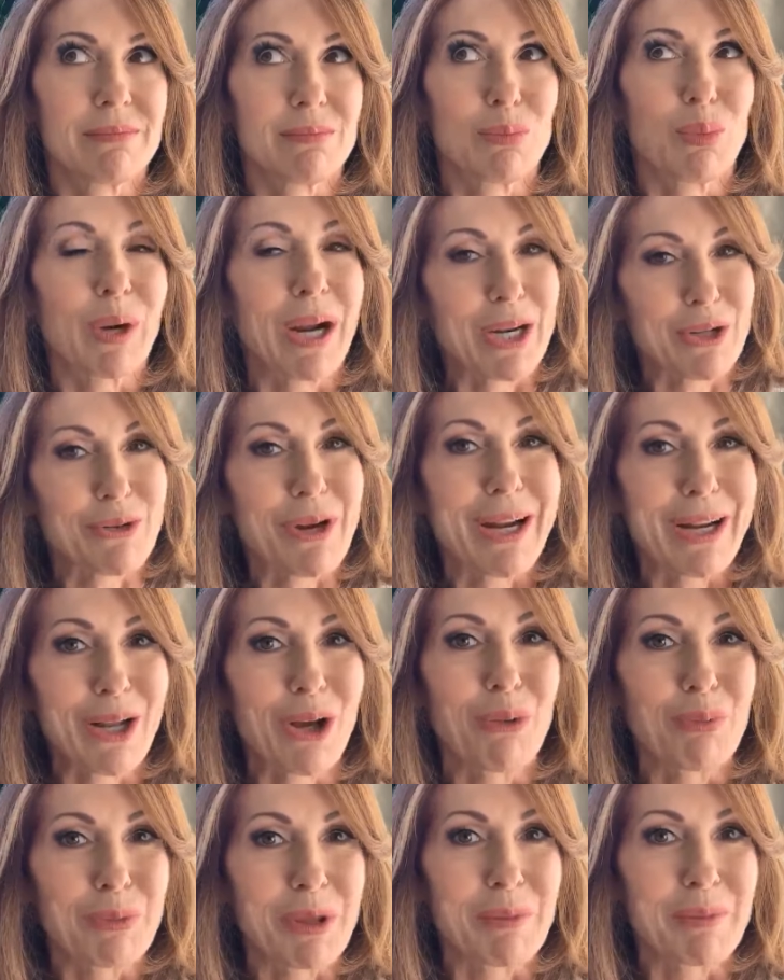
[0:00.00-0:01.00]
when I try to
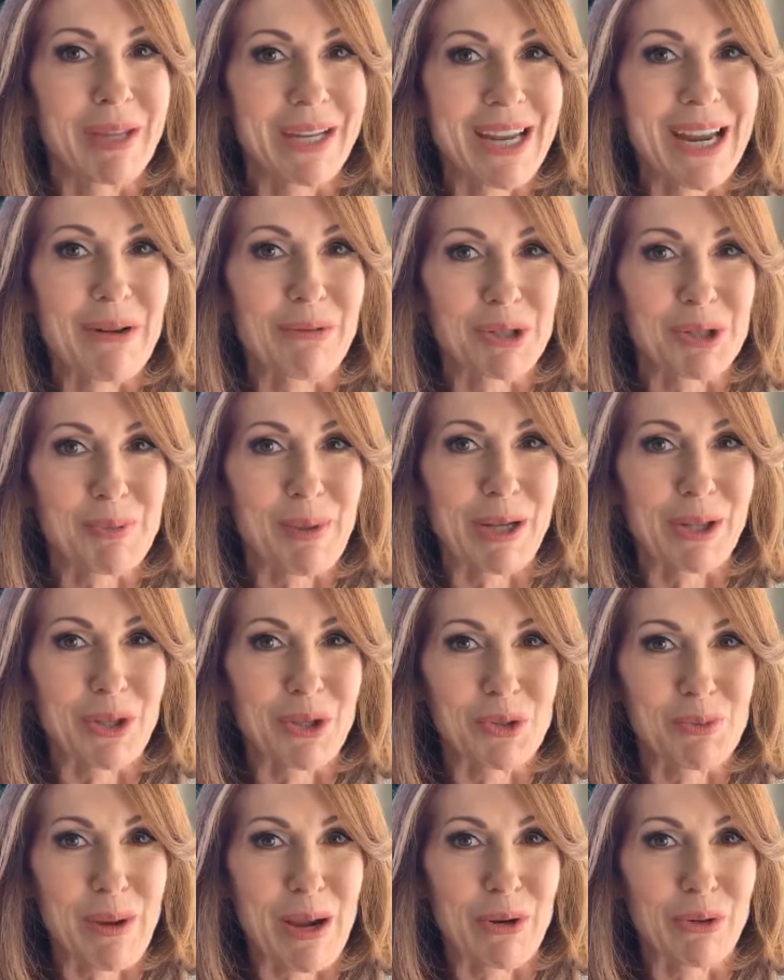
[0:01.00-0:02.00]
help them, they can't respect
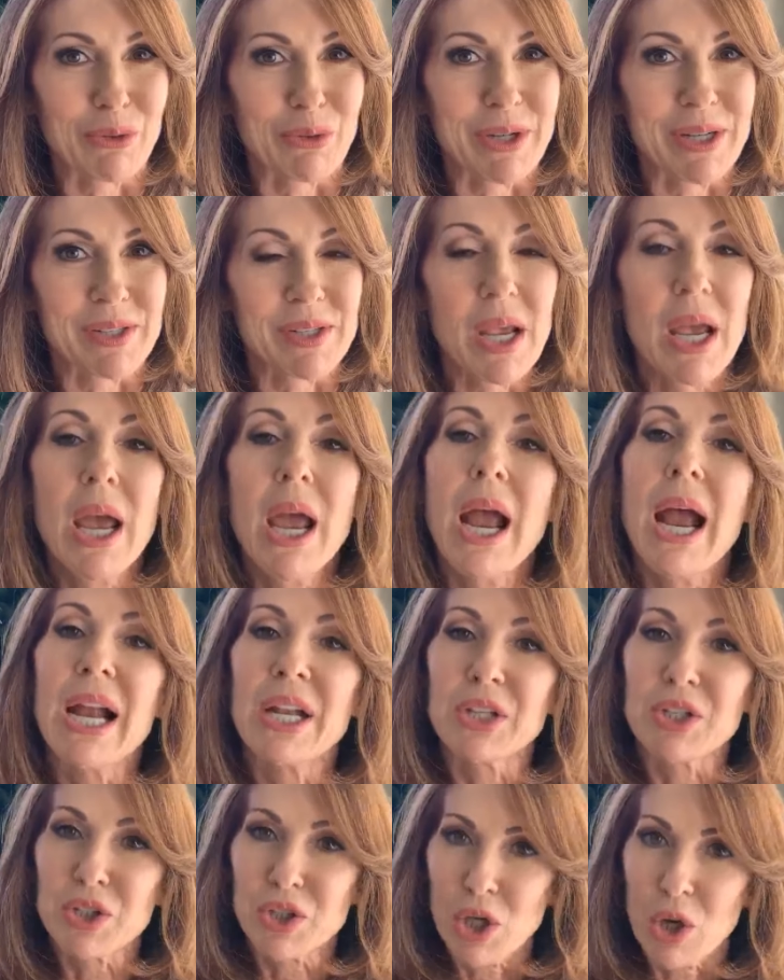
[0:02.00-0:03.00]
those boundaries.
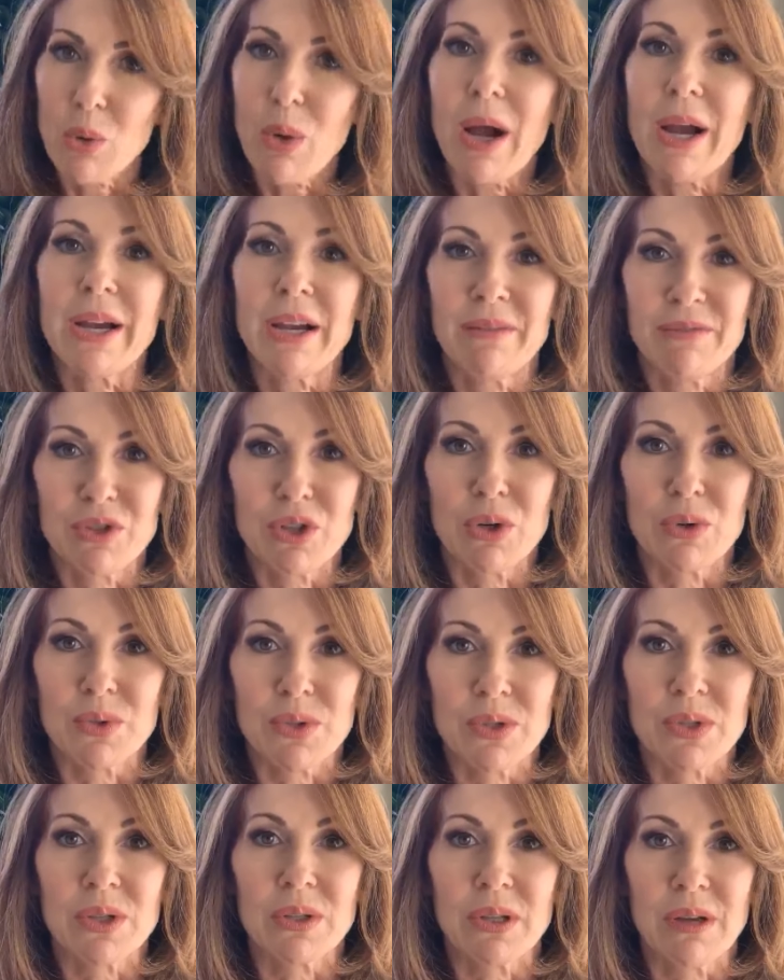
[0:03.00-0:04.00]
And so I have
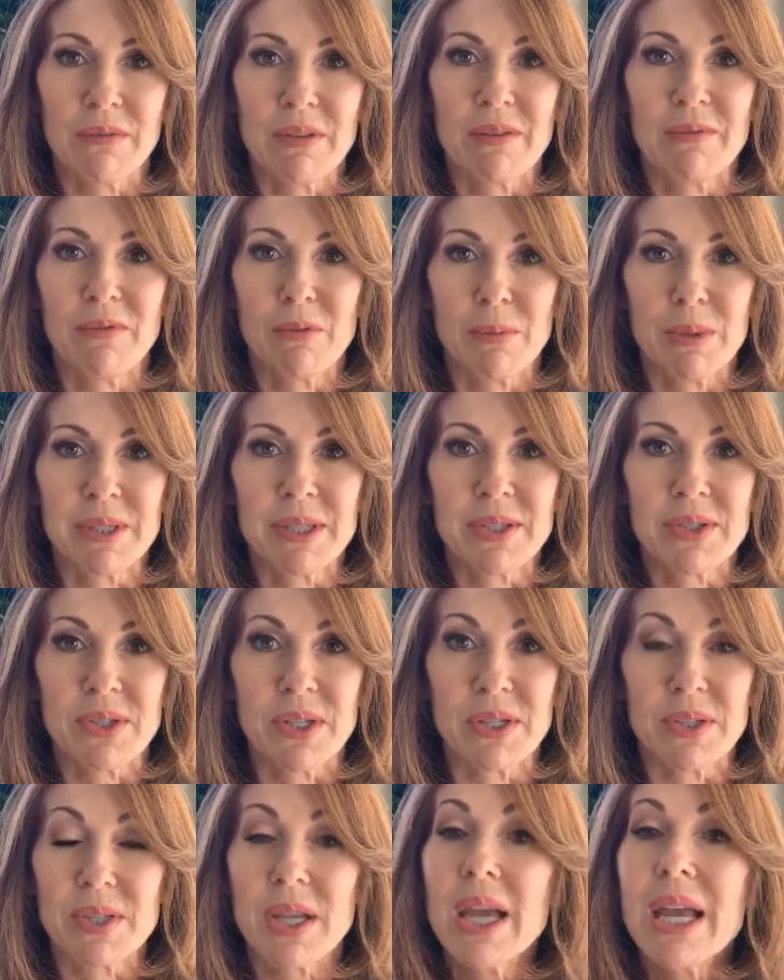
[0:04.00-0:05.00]
chosen to love them from a
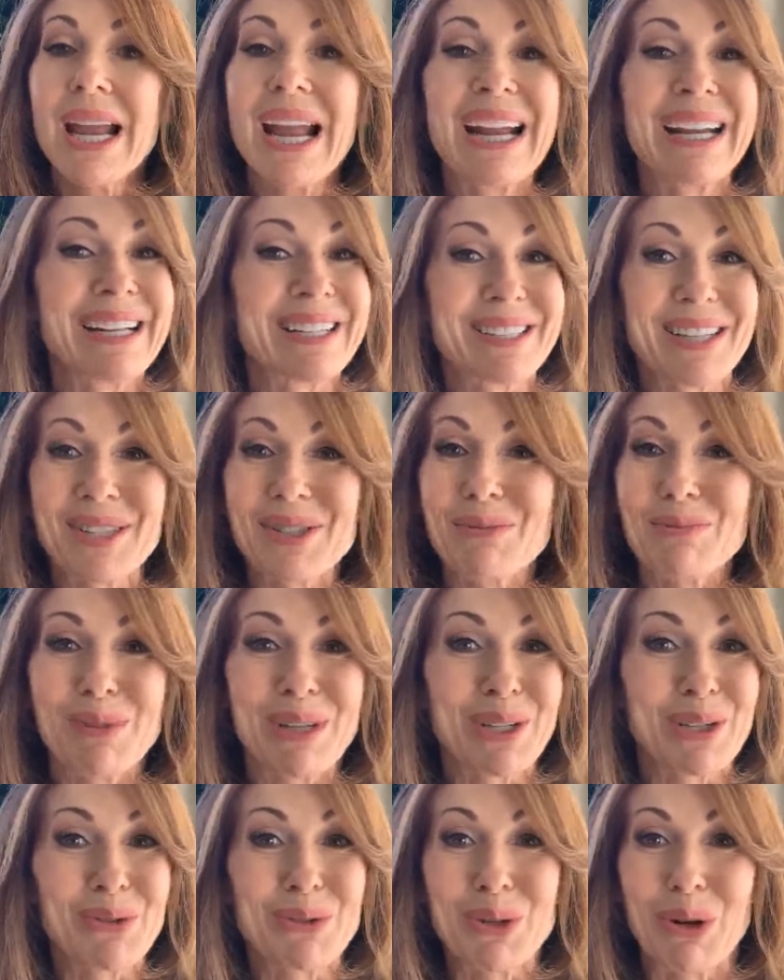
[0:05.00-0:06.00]
distance. And it doesn't
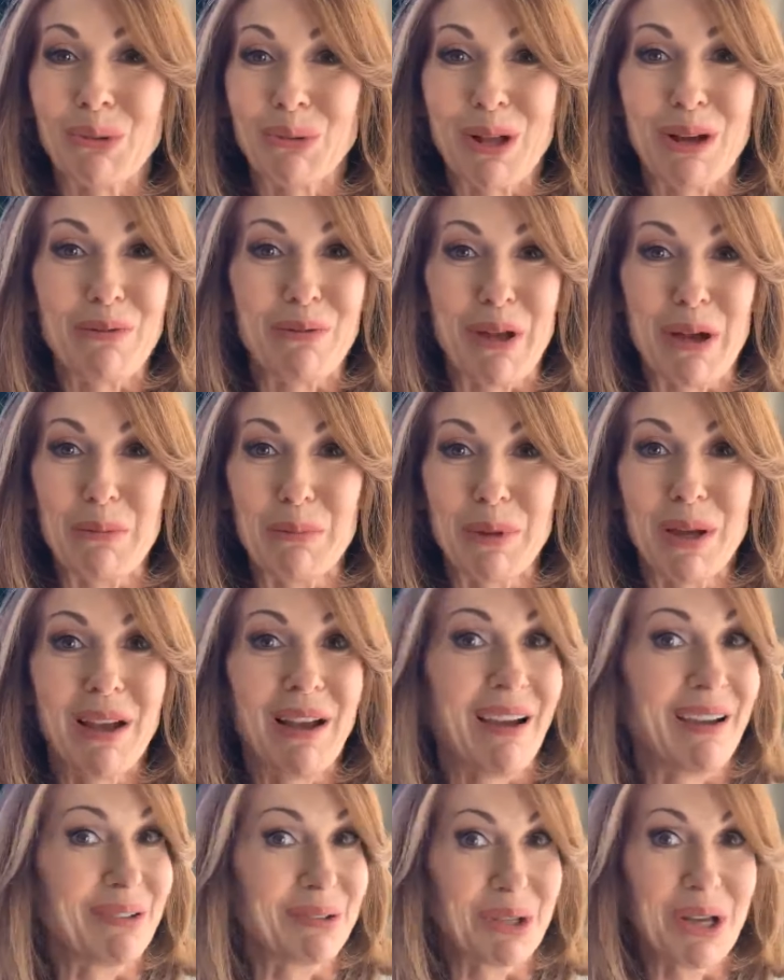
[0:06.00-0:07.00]
mean you don't love them.
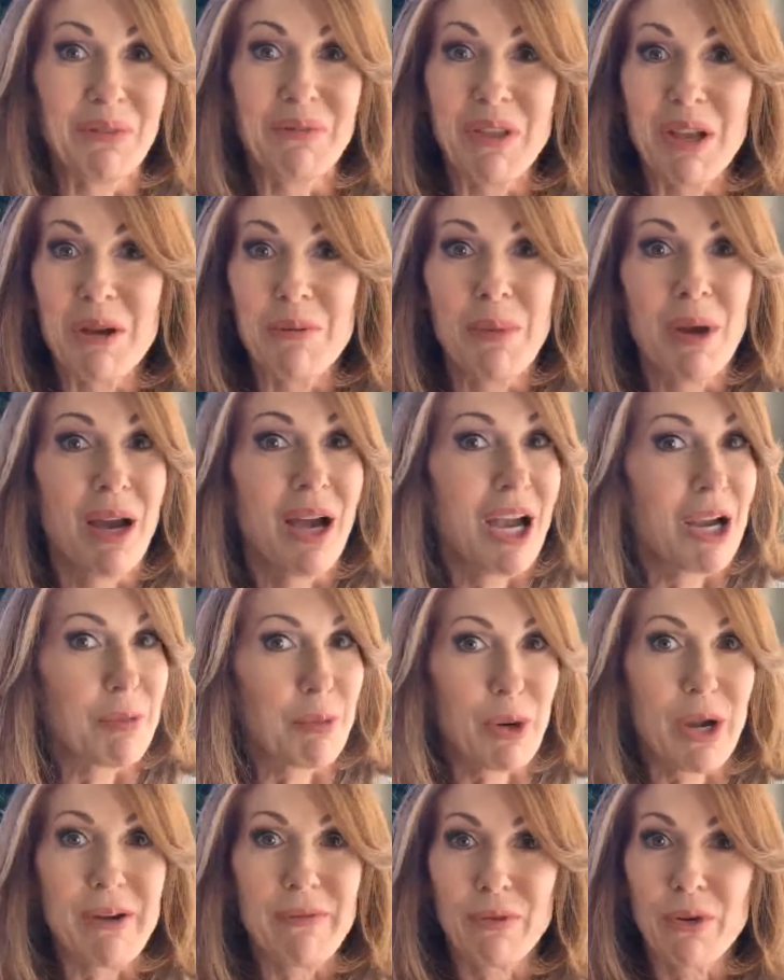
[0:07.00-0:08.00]
I love them. I
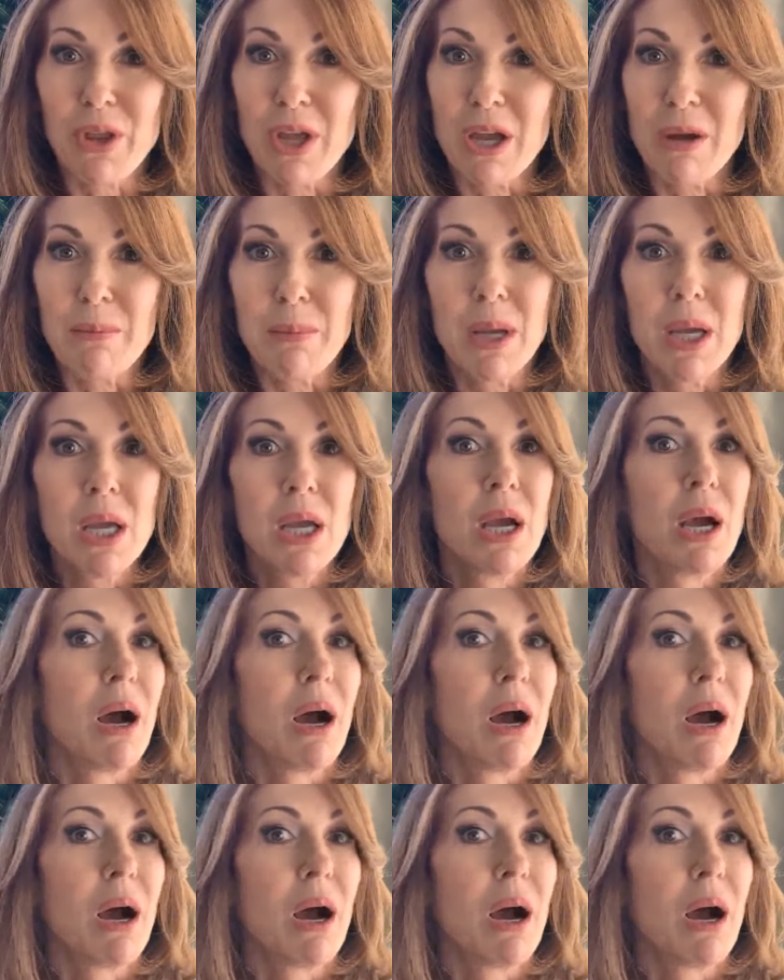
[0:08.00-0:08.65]
pray for them.